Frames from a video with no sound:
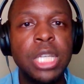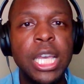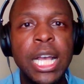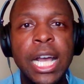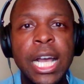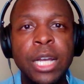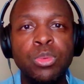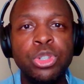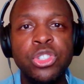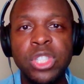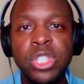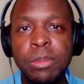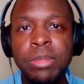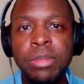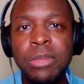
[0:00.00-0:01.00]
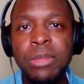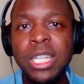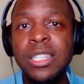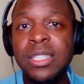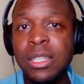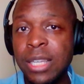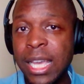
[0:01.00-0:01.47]
I was simply meaning
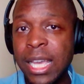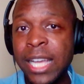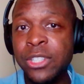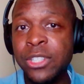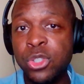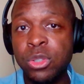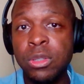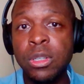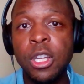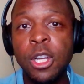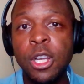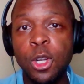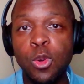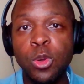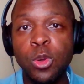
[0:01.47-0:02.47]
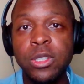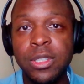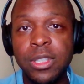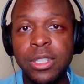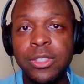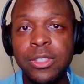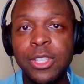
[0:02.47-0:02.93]
to answer according to
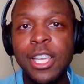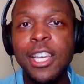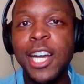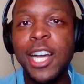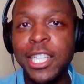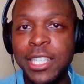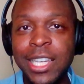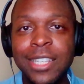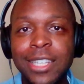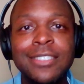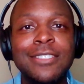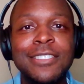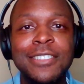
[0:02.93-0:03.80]
this. Again,